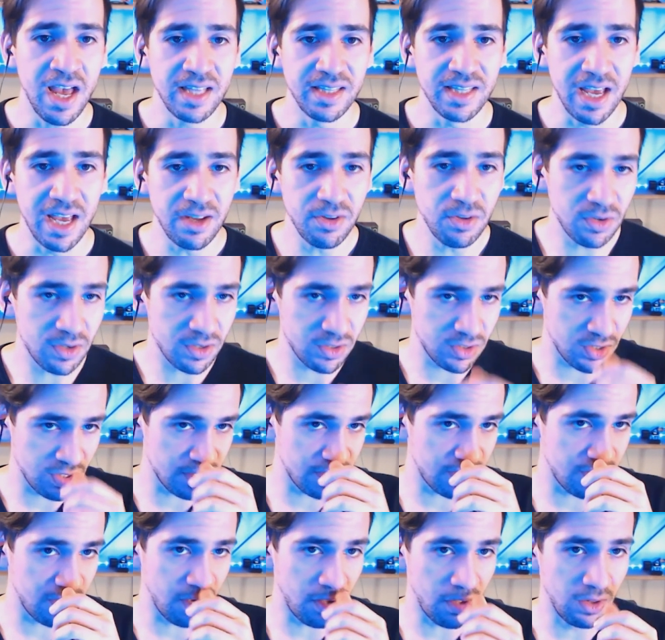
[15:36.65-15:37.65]
now you could
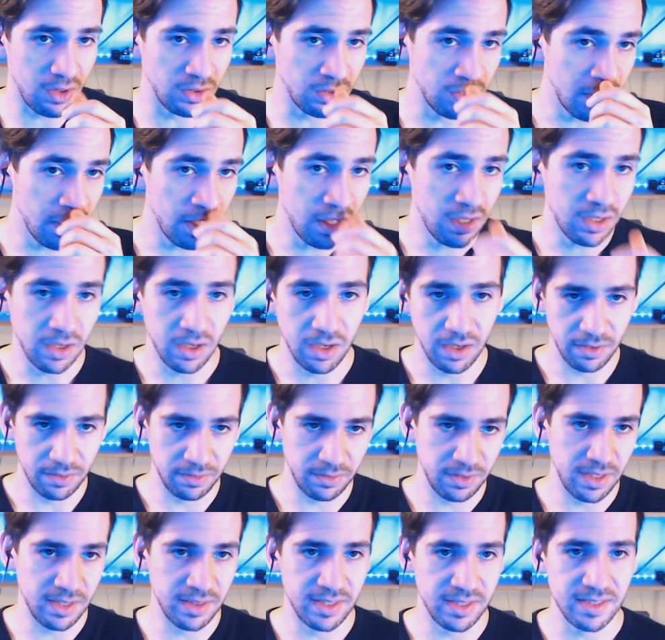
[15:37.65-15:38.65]
just call,
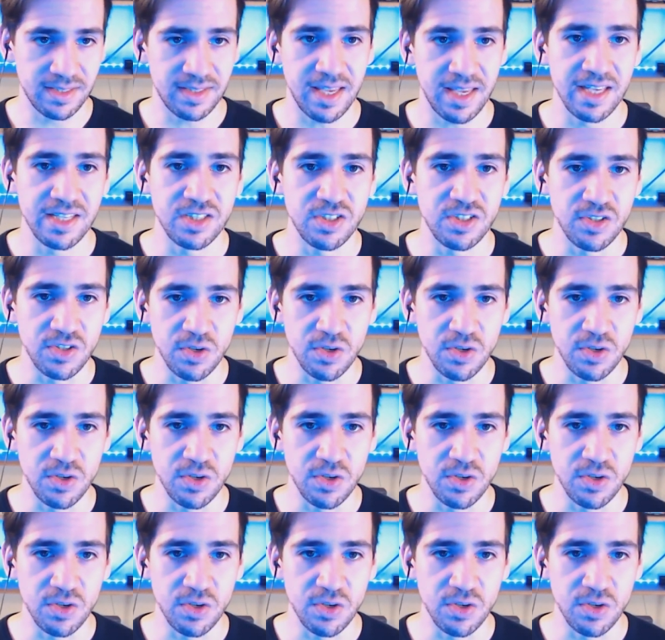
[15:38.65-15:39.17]
uh, in this case,